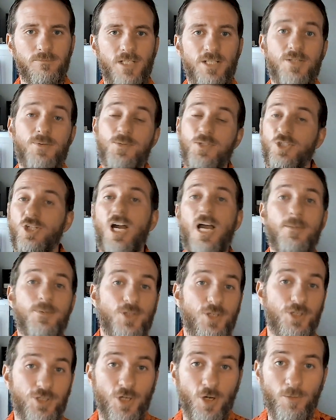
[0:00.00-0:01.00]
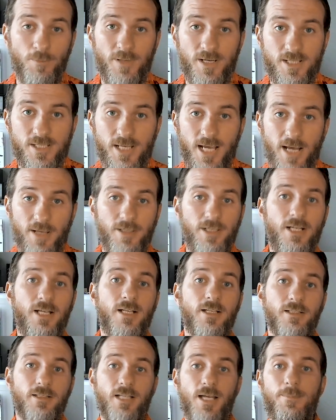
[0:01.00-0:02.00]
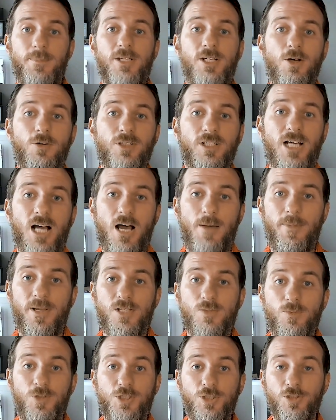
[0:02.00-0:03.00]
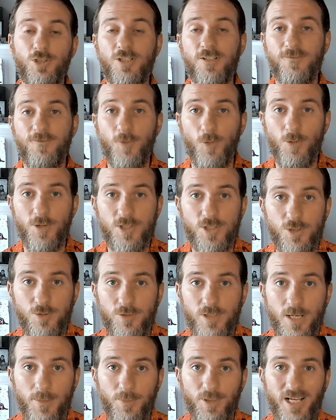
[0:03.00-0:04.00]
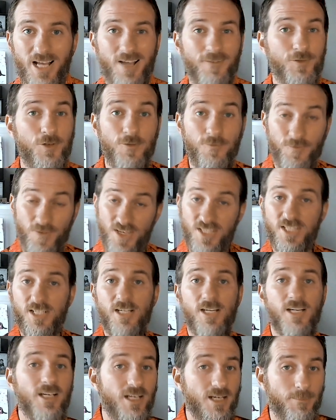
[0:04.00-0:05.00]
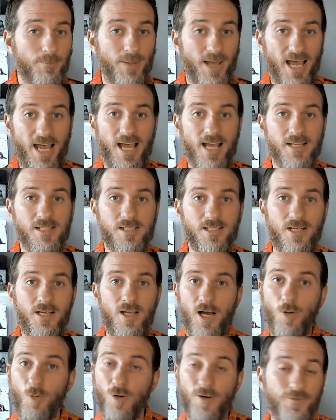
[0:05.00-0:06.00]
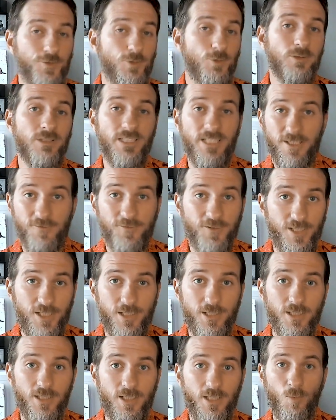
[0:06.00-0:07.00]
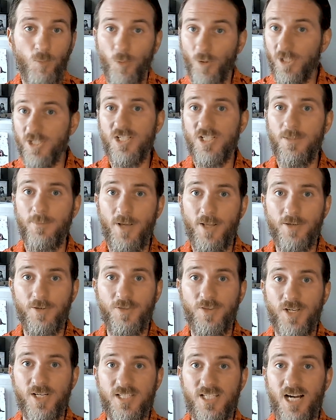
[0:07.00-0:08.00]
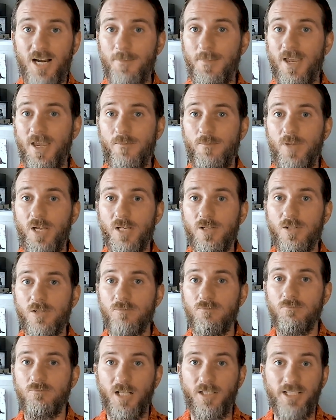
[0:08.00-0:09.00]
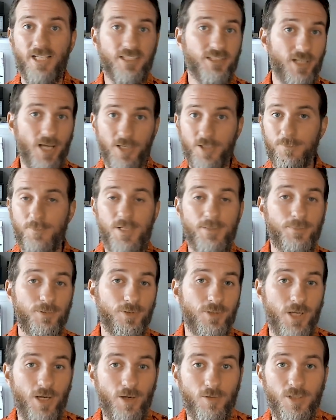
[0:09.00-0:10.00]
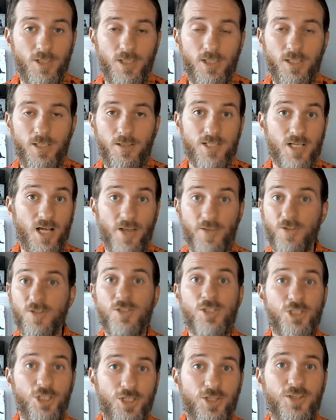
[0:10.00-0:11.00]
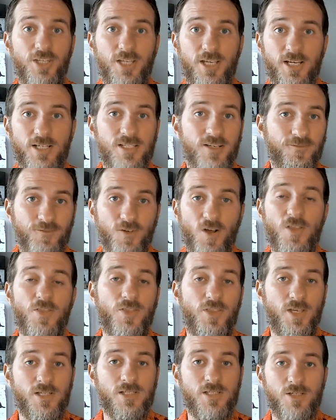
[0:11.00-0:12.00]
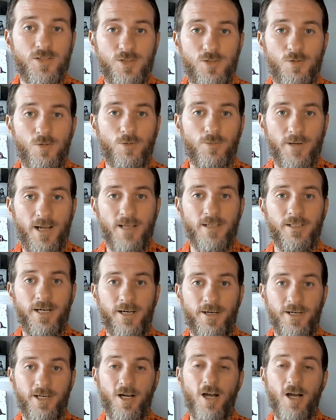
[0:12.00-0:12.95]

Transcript: And subscribe so you don't miss out. Let me know in the comments what you're looking forward to in Emerald Isle. If you visited in the past, or if you live here, what are some other things that I may have missed? Let the other people know. There's other good things and fun things to do around the area.